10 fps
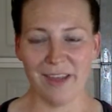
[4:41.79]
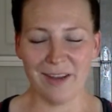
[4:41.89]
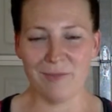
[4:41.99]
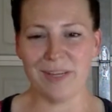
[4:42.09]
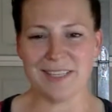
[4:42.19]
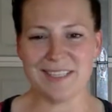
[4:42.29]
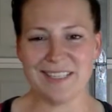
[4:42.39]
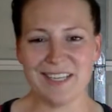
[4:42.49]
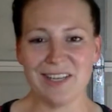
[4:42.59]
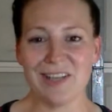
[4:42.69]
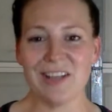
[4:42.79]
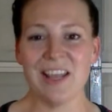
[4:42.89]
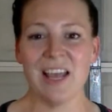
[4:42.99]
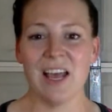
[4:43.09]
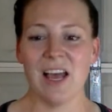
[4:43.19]
And we still,
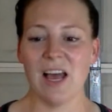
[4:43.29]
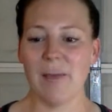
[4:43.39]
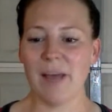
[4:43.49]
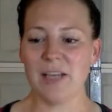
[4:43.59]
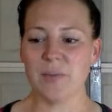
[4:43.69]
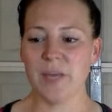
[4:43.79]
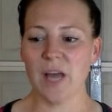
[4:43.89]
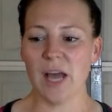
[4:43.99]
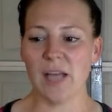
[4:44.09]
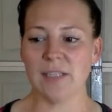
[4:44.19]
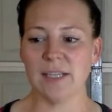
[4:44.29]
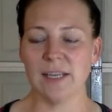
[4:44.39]
as we got